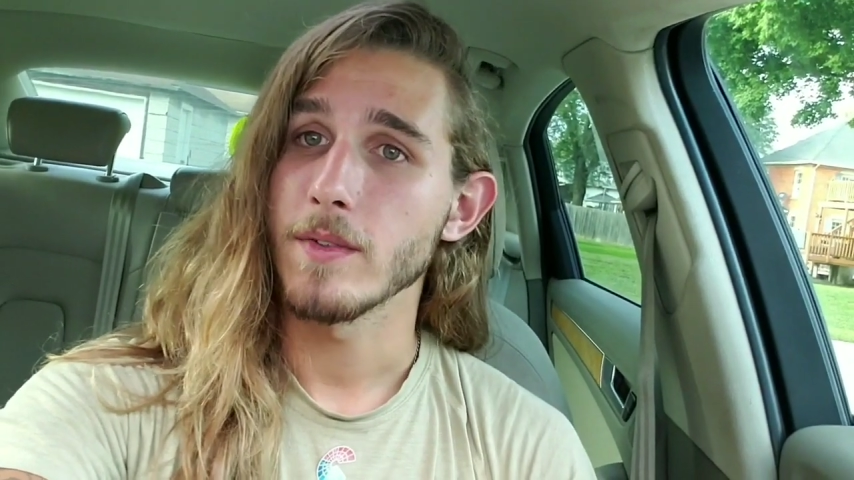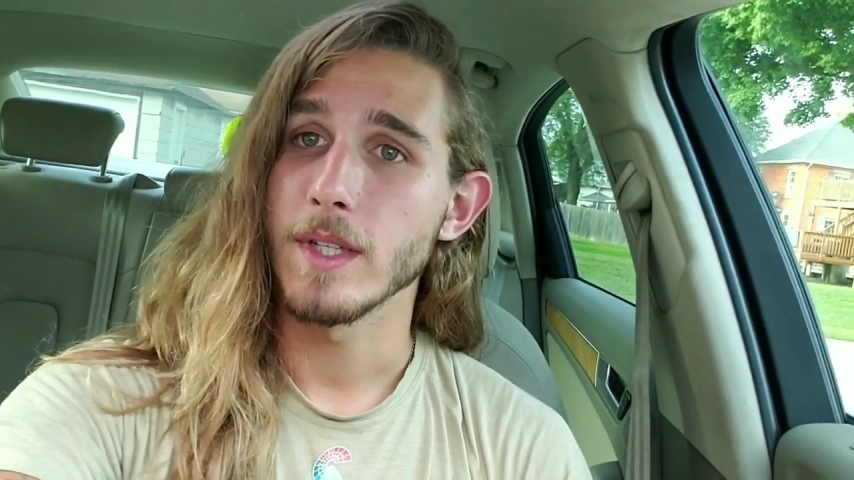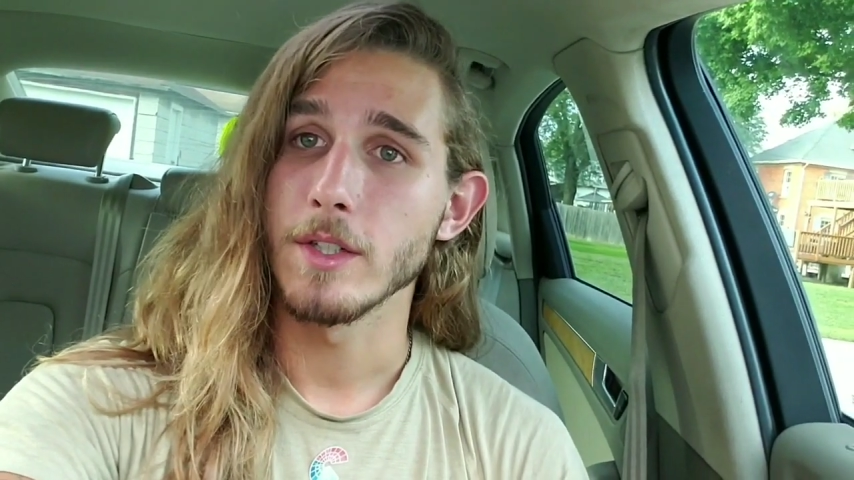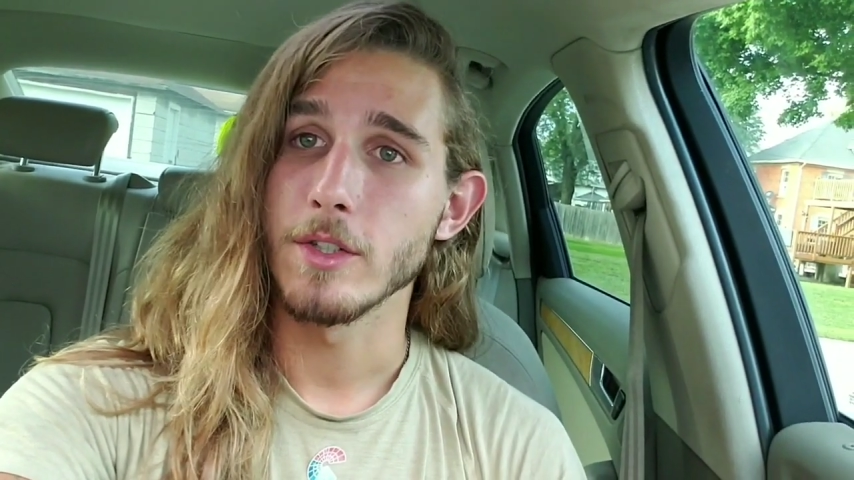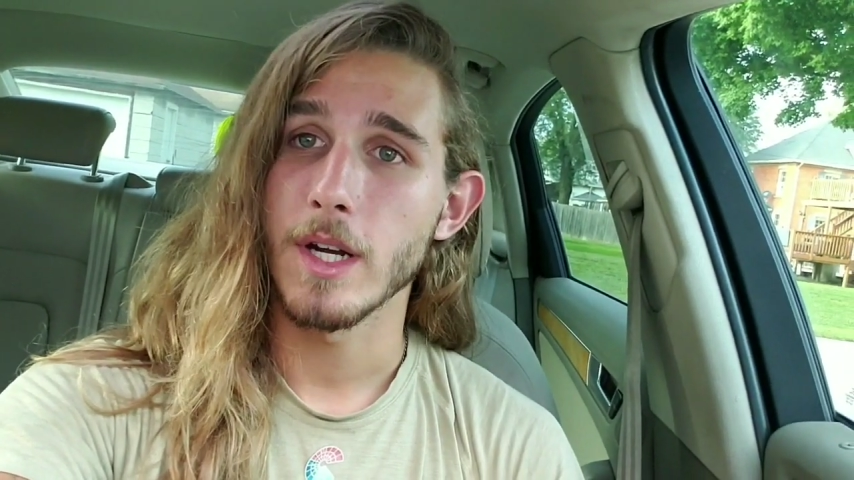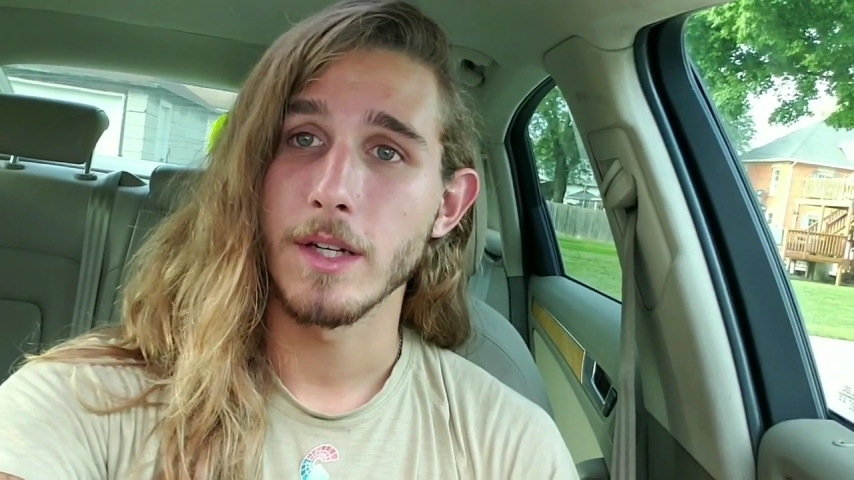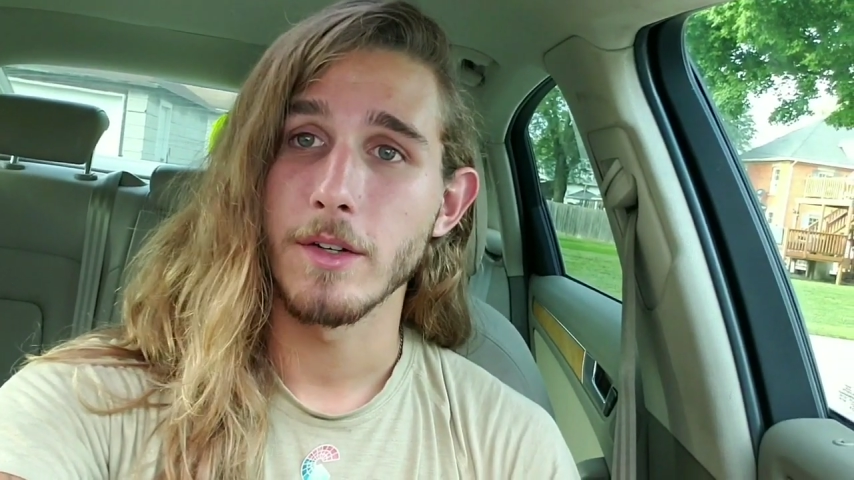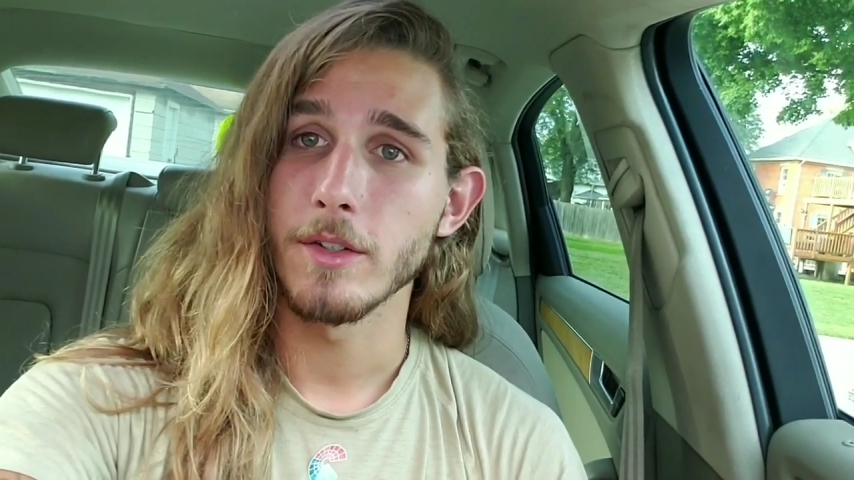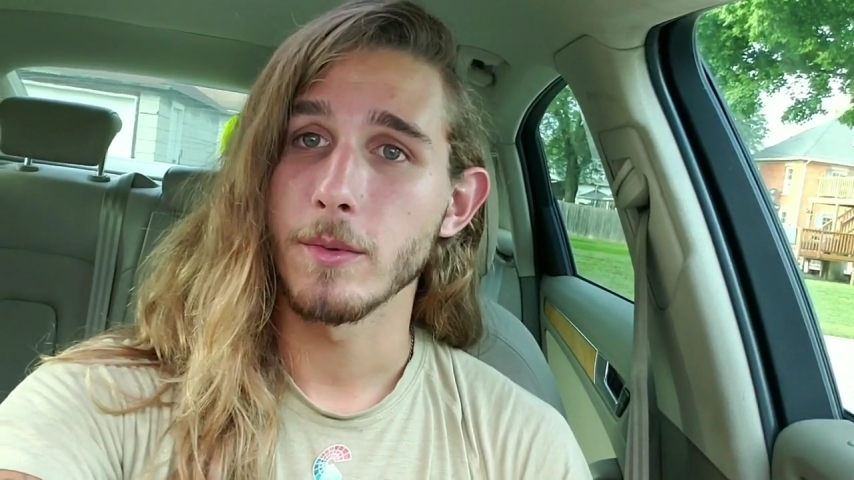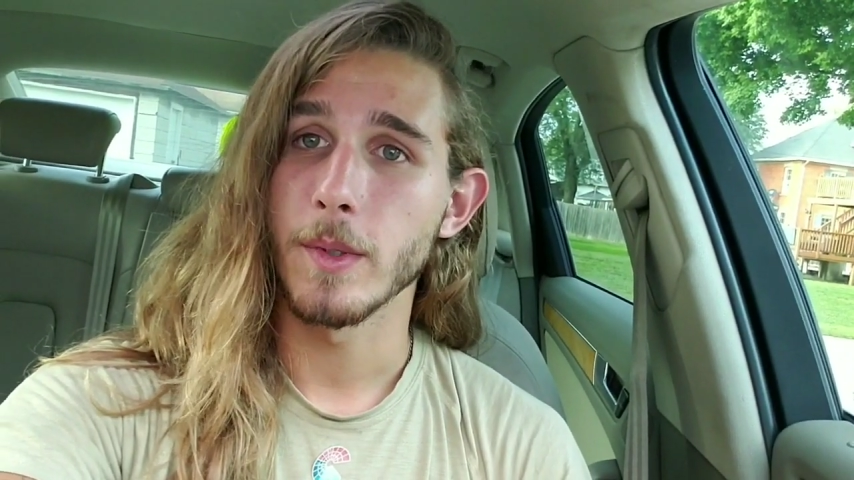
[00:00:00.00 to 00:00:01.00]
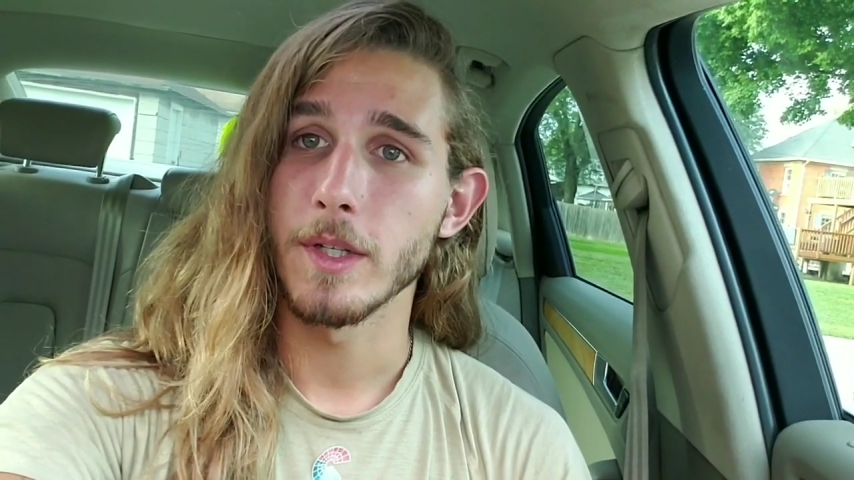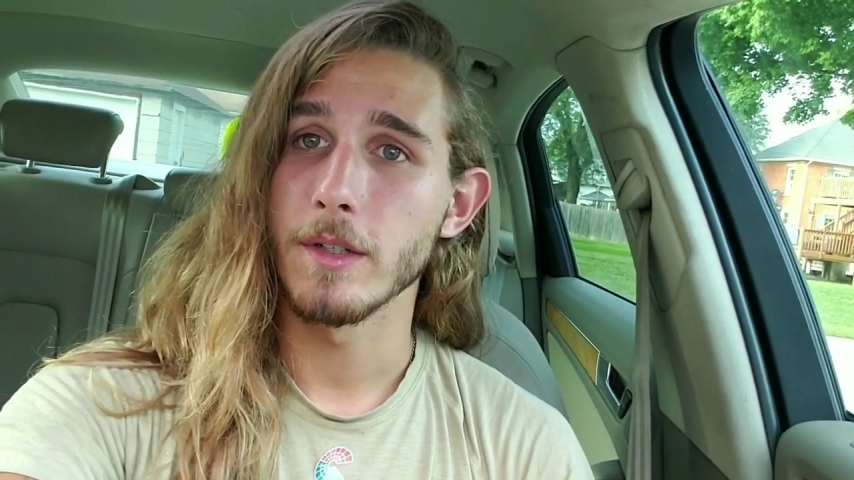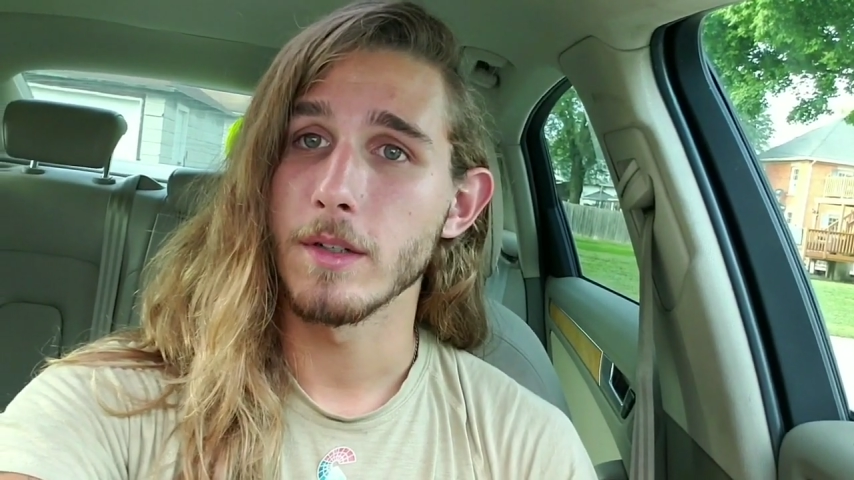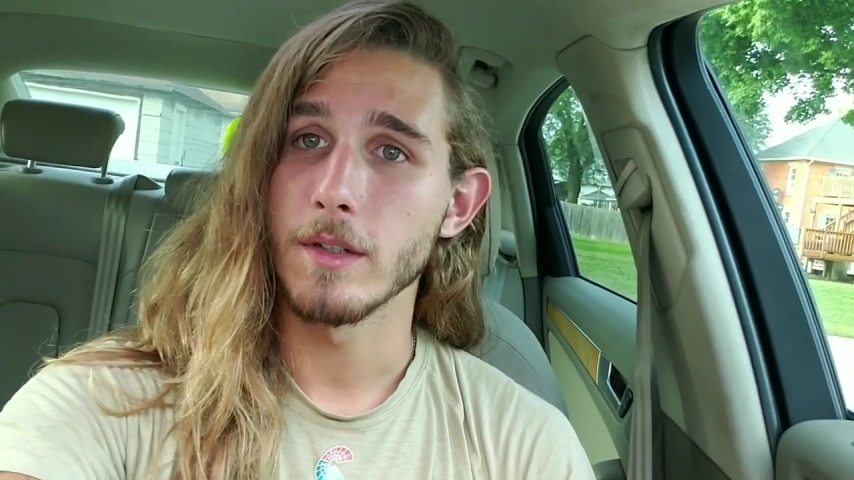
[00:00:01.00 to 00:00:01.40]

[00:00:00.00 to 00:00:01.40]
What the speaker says: getting dry during the winter,